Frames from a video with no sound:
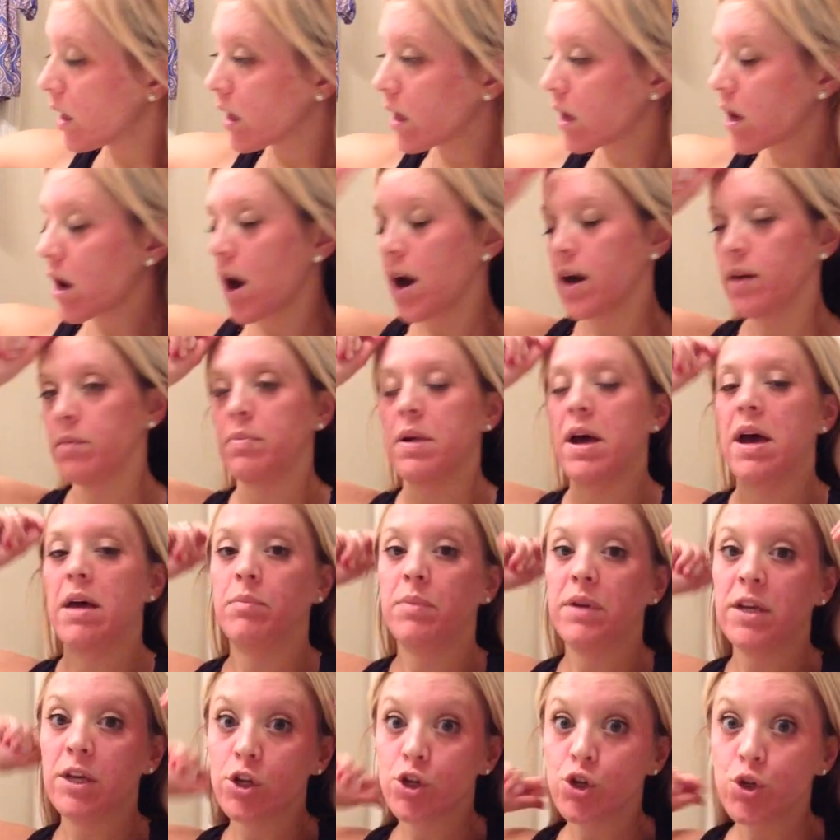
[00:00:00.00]
cotton pad
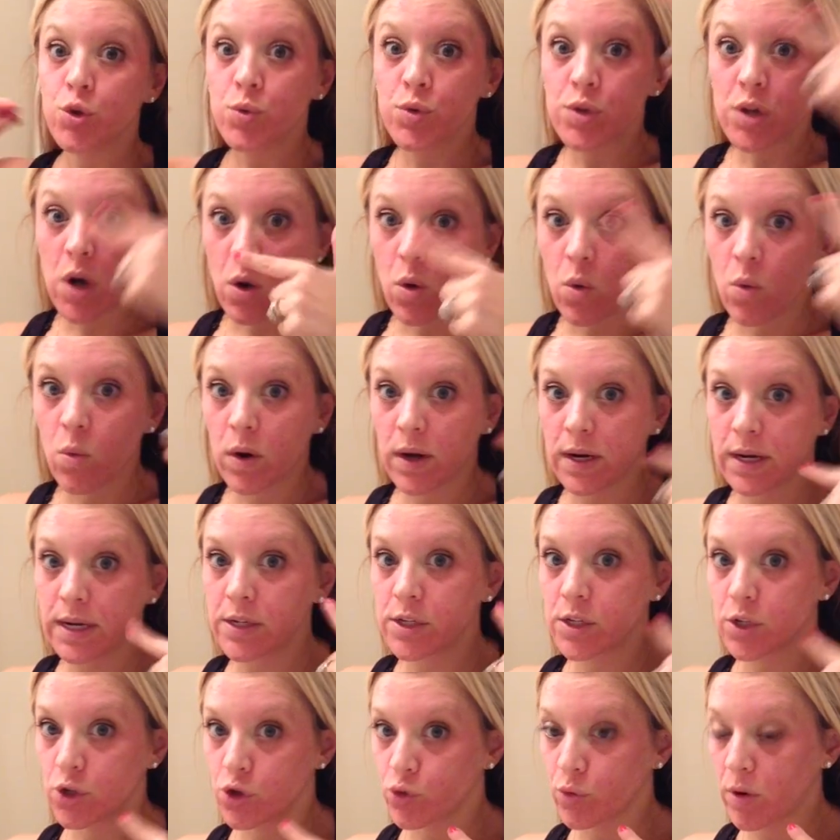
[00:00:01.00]
because you don't want it
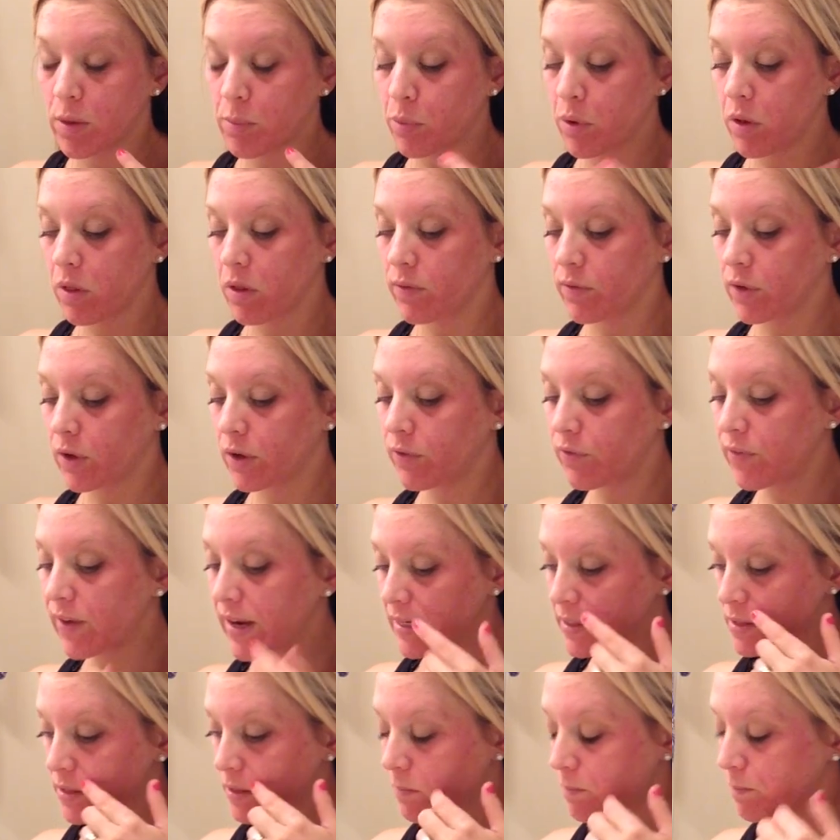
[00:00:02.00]
to drip all over your
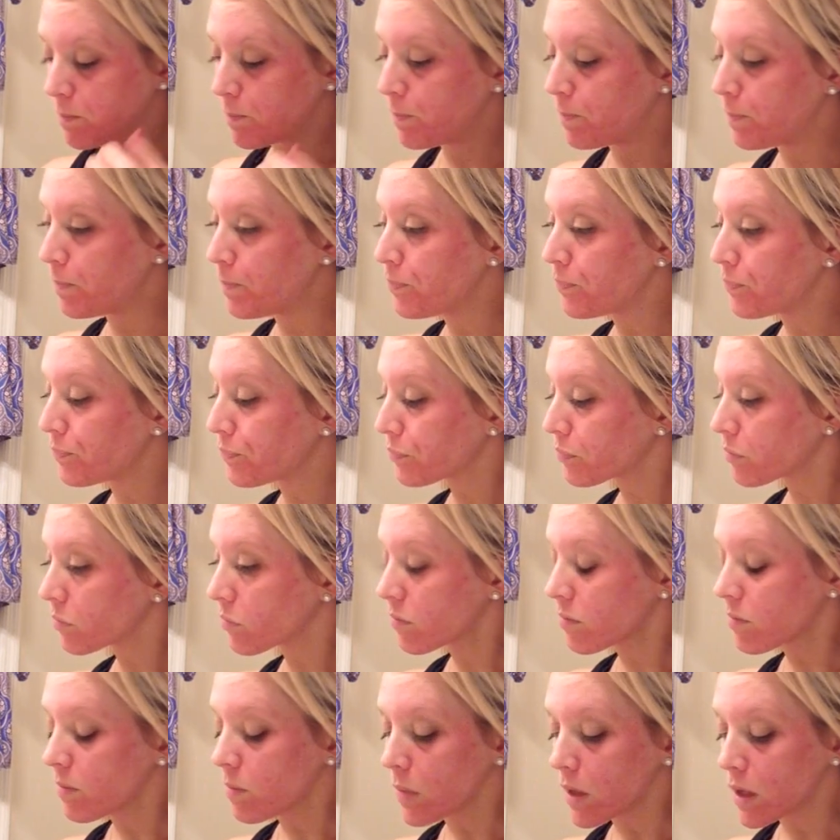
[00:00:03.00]
face.
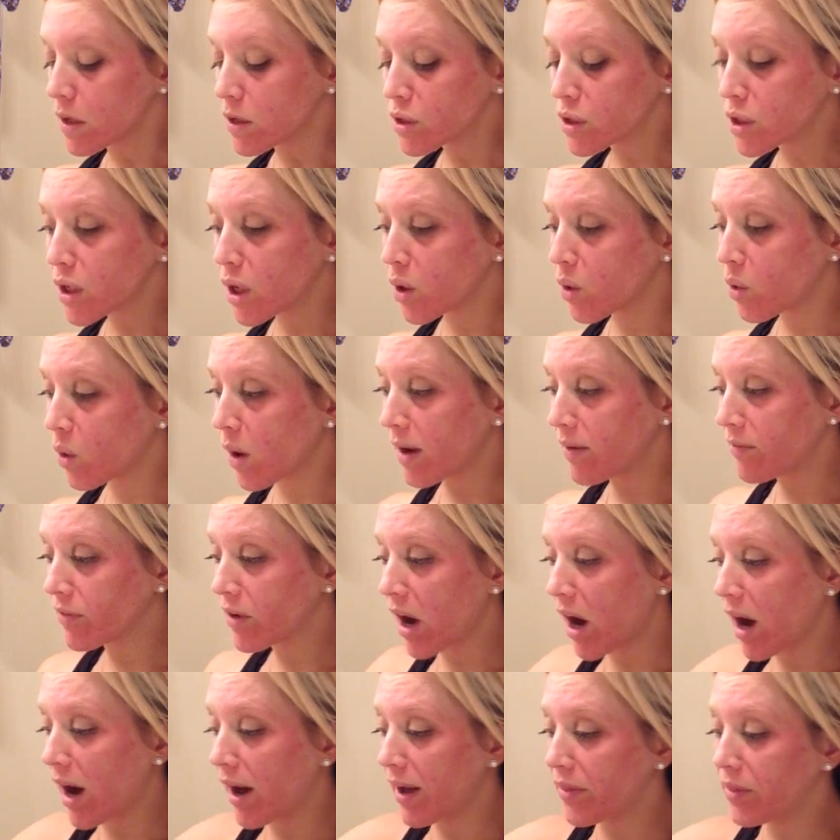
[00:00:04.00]
So I've
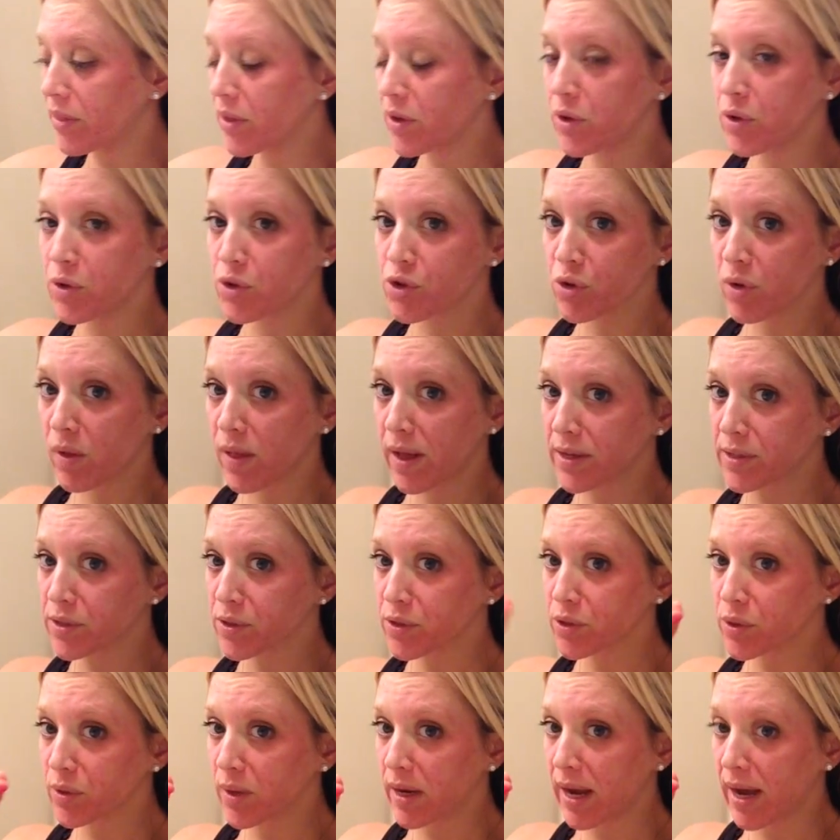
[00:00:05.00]
got the neutralizer,
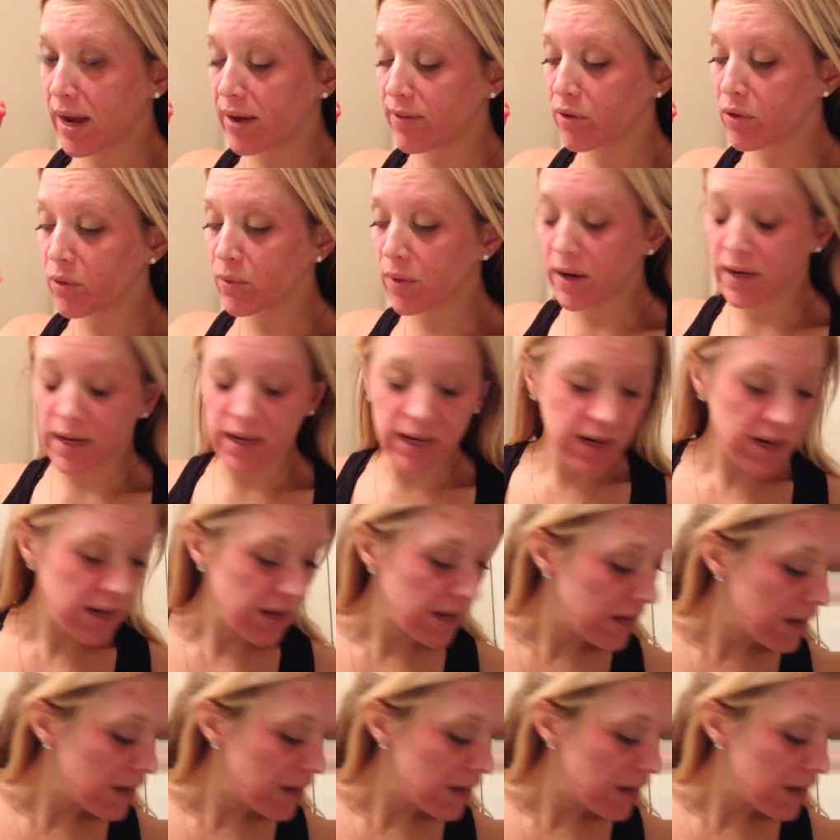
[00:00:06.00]
so I have it ready.